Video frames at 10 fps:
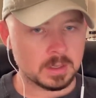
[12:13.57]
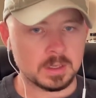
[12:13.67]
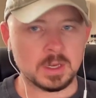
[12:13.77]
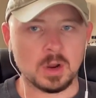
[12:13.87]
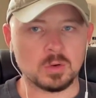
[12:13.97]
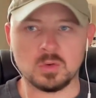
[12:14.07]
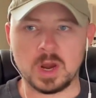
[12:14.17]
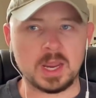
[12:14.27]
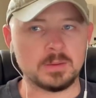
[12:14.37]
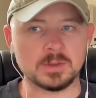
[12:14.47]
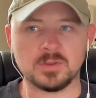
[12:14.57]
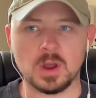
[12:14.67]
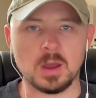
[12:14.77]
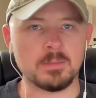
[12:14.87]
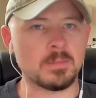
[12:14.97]
graves
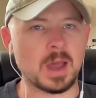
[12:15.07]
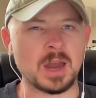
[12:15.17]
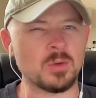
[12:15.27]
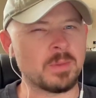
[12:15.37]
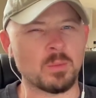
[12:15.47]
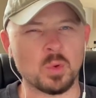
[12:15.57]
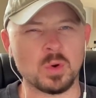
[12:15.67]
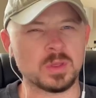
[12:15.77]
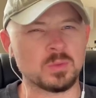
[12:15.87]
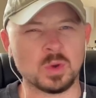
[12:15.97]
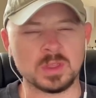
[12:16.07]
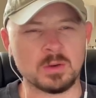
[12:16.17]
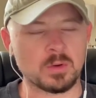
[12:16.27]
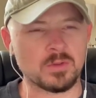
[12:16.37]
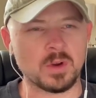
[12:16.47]
from, I don't remember what
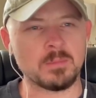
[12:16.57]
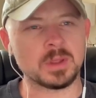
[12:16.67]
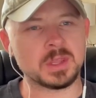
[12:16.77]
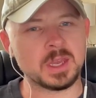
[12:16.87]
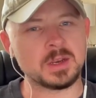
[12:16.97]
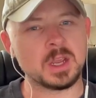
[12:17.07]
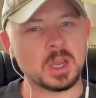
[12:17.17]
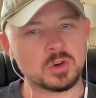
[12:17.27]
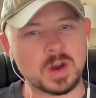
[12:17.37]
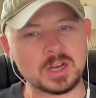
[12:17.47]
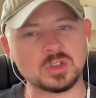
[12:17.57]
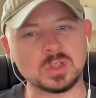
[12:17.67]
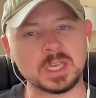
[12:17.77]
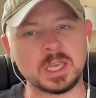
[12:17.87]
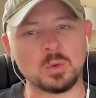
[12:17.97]
they were from, but then
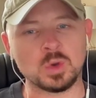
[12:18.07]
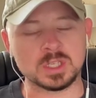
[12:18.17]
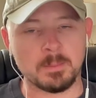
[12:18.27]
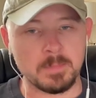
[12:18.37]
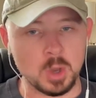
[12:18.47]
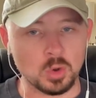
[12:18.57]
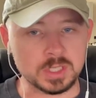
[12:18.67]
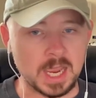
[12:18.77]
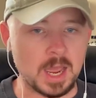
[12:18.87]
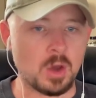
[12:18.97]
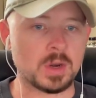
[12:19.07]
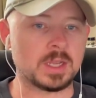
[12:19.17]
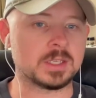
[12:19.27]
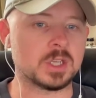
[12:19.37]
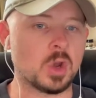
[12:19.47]
gradually it was a mill town.
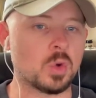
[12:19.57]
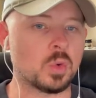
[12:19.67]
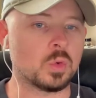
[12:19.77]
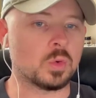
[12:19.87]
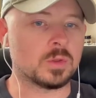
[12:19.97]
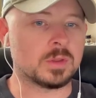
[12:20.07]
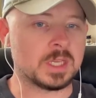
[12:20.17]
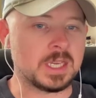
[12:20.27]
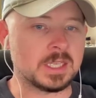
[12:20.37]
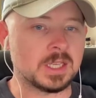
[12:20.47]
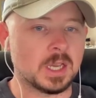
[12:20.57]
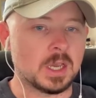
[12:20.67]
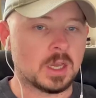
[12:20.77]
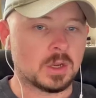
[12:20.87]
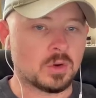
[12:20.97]
And so these
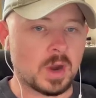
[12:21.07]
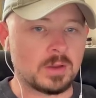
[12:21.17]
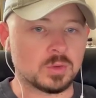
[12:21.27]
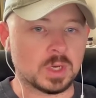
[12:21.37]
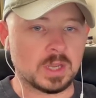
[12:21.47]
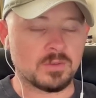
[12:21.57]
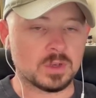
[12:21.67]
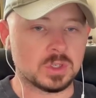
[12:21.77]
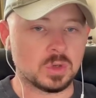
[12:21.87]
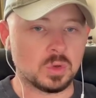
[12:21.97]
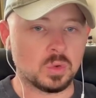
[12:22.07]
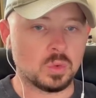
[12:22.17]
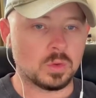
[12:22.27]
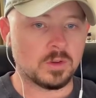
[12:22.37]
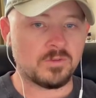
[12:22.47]
graves were given
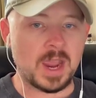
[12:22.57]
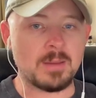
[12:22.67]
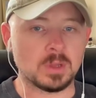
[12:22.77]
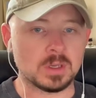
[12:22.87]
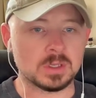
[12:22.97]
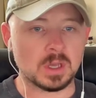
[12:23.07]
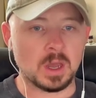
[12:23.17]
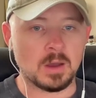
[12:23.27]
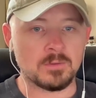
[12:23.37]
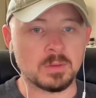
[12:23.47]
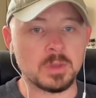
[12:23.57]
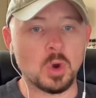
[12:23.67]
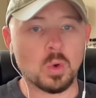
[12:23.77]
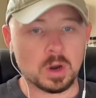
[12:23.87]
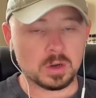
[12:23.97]
to the families of the
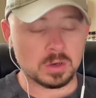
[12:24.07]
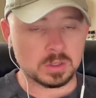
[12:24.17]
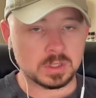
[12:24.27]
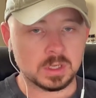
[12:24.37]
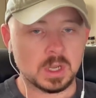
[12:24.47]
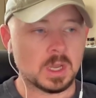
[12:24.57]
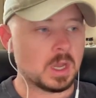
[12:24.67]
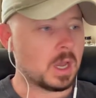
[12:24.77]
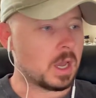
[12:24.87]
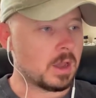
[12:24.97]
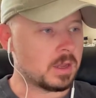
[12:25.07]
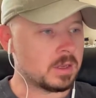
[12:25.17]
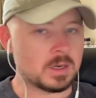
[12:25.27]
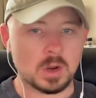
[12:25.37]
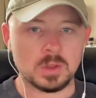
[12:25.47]
mill workers,
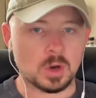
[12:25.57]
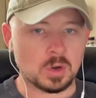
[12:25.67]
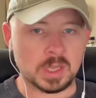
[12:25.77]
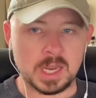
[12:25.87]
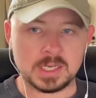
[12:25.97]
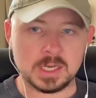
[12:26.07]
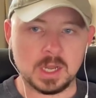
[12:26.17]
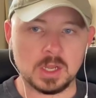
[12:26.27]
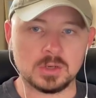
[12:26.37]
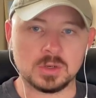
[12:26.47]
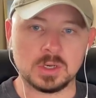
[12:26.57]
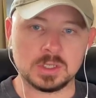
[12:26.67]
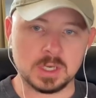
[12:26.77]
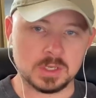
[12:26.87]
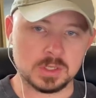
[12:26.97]
in the early
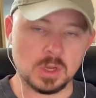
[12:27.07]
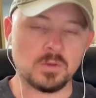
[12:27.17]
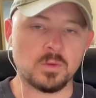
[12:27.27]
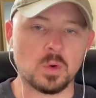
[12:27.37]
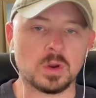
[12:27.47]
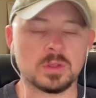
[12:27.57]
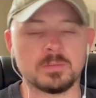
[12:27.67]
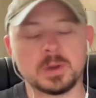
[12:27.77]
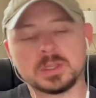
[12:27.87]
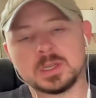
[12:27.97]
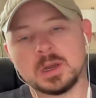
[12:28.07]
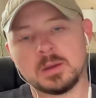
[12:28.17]
1800s and so forth. But